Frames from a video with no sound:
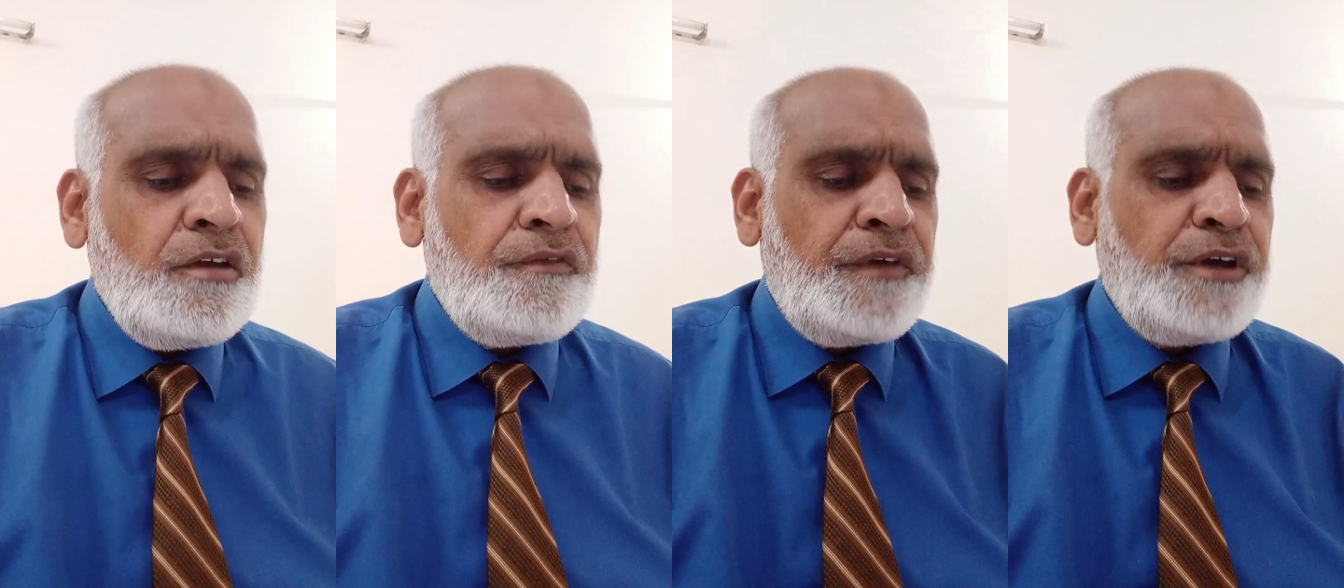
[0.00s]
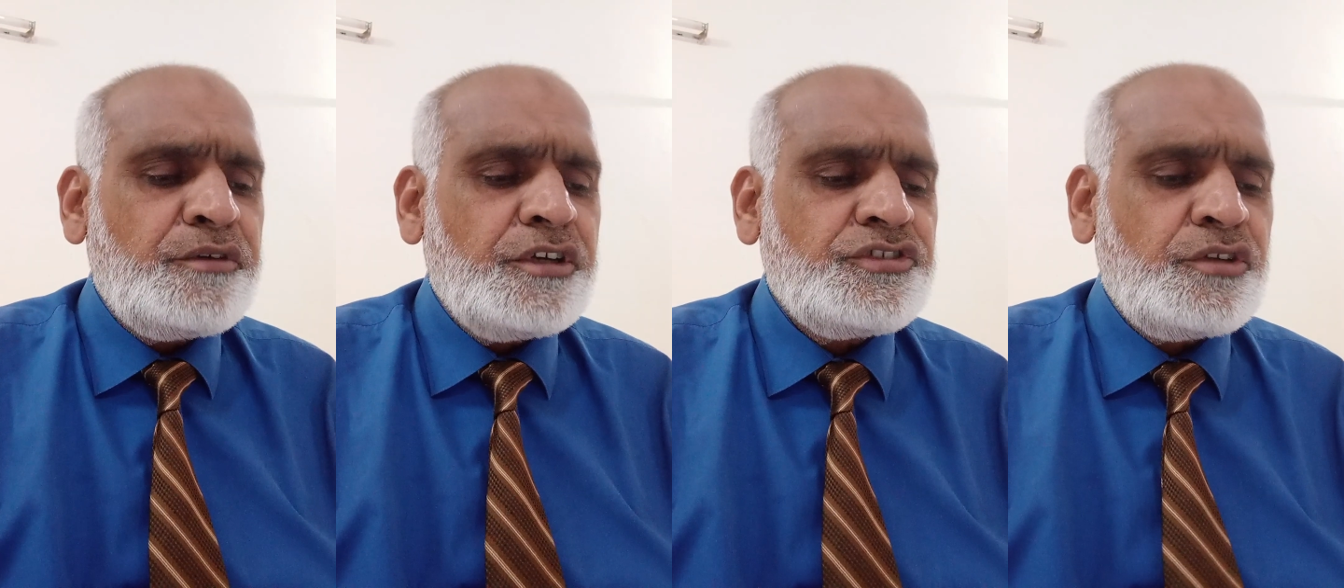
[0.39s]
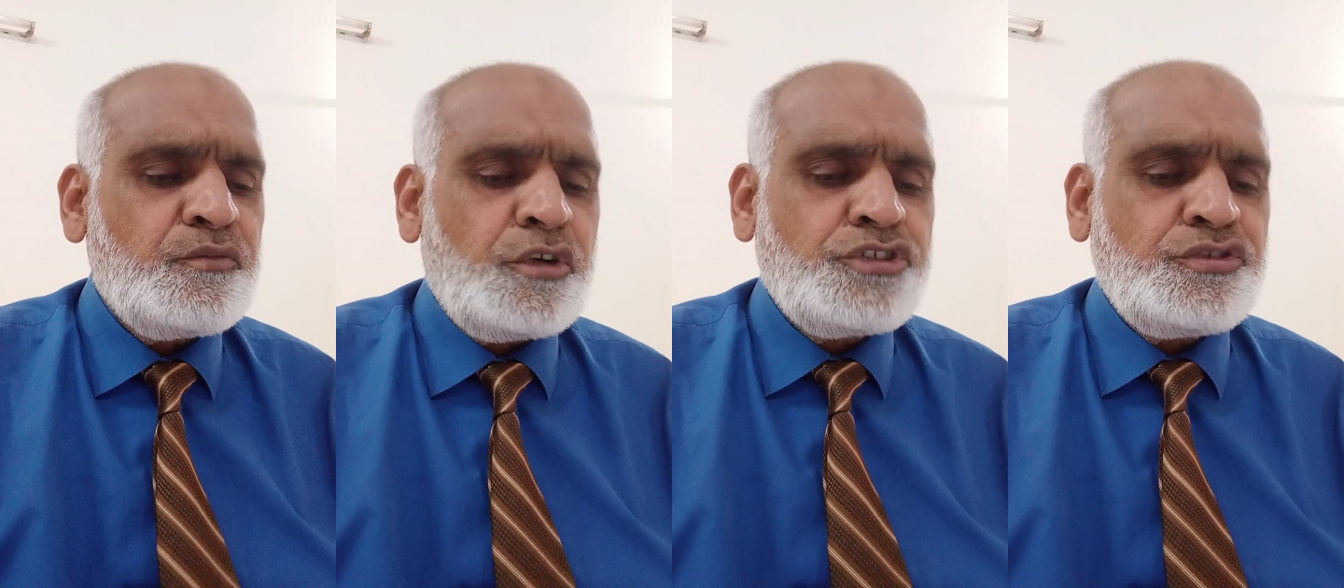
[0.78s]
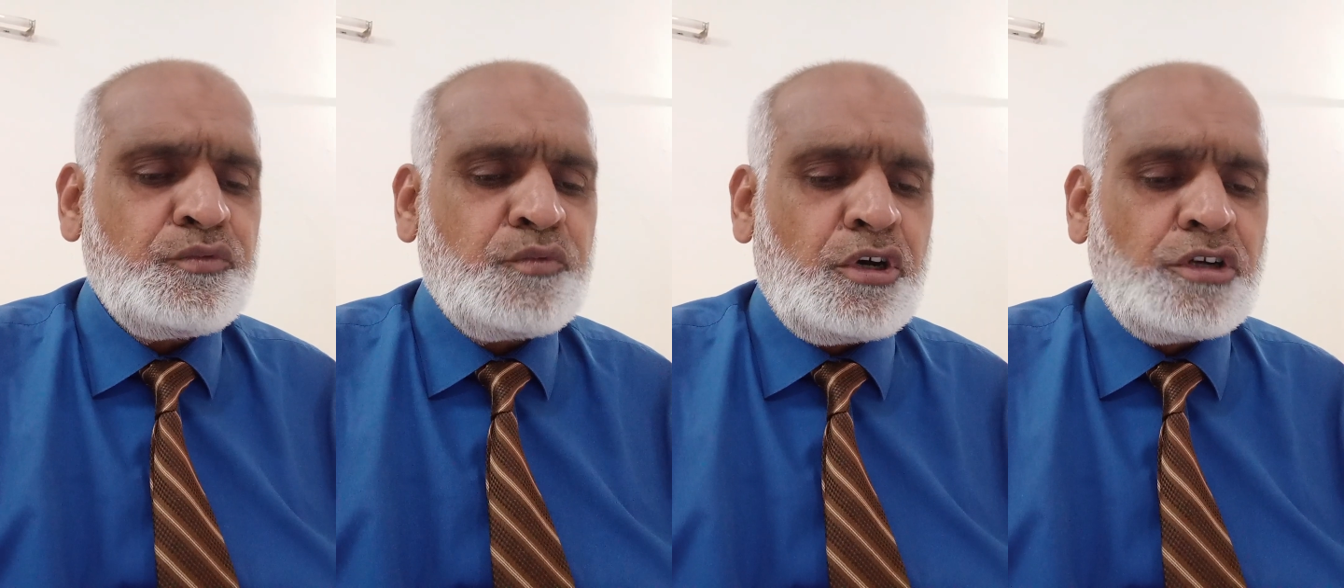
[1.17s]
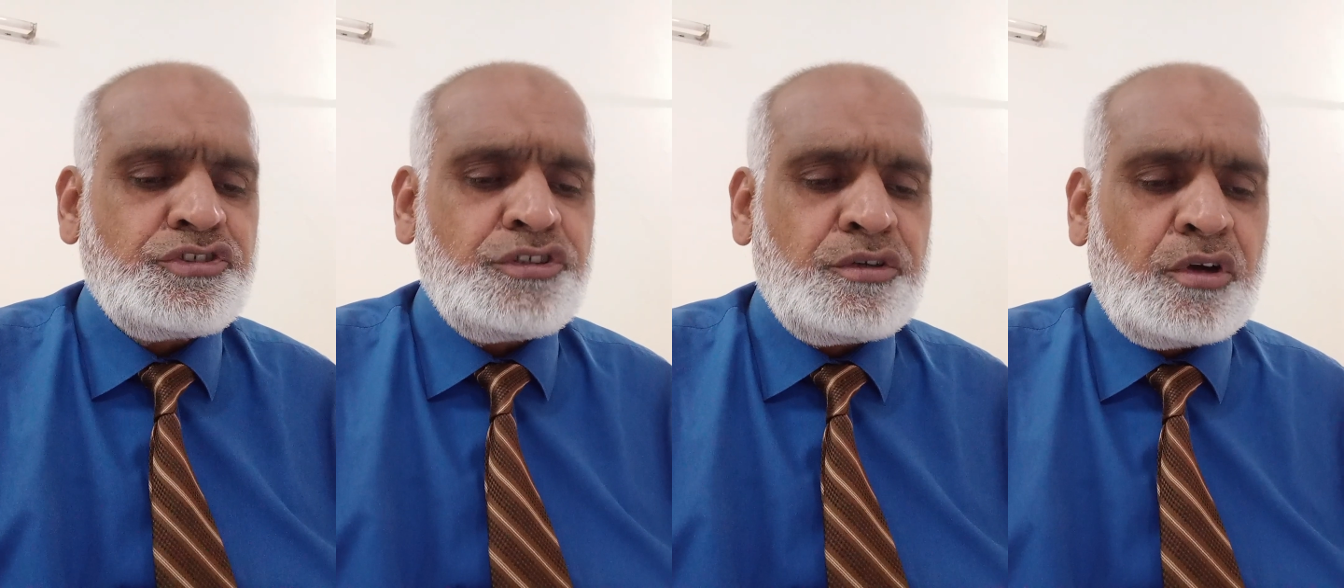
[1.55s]
Focus on what you want
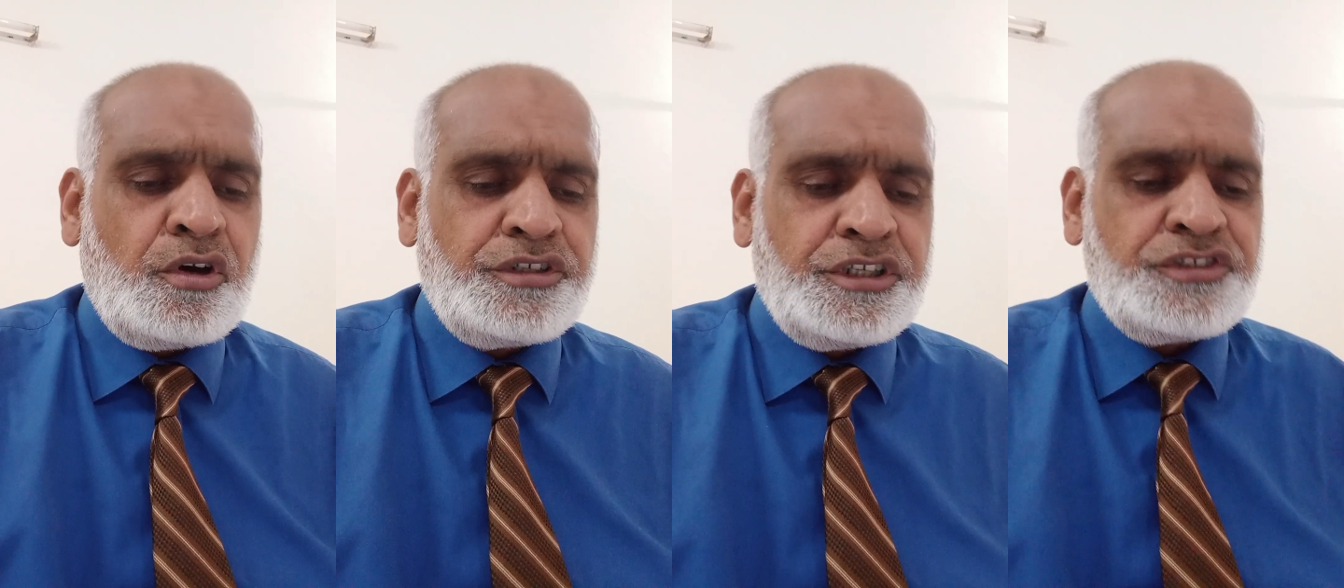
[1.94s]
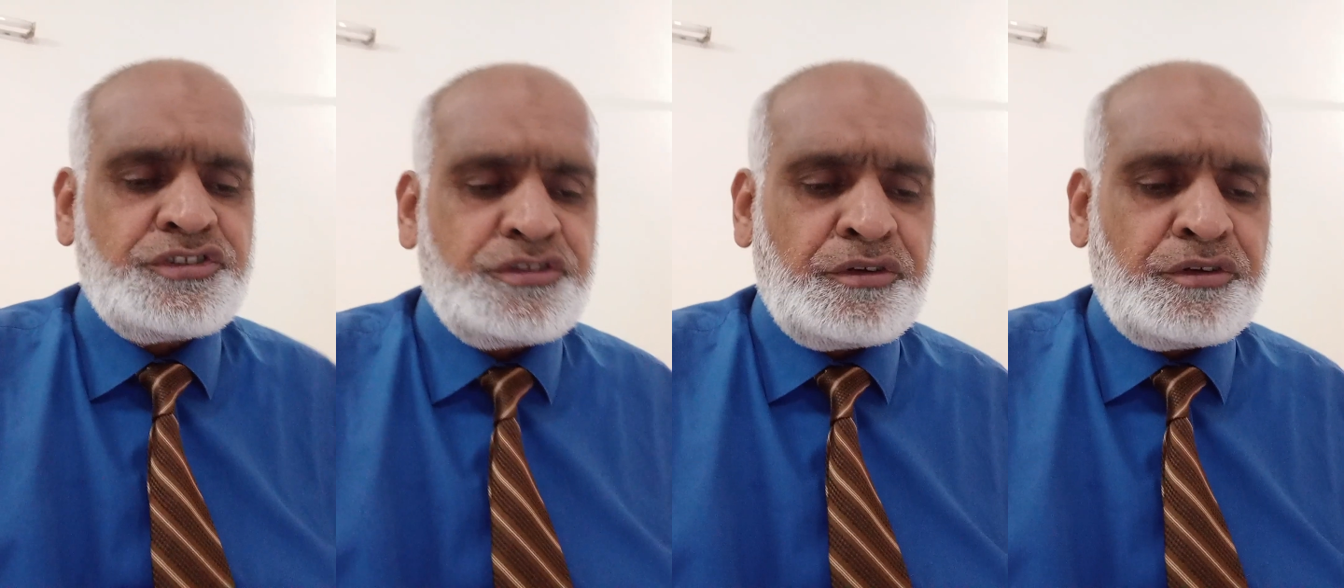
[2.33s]
your audience to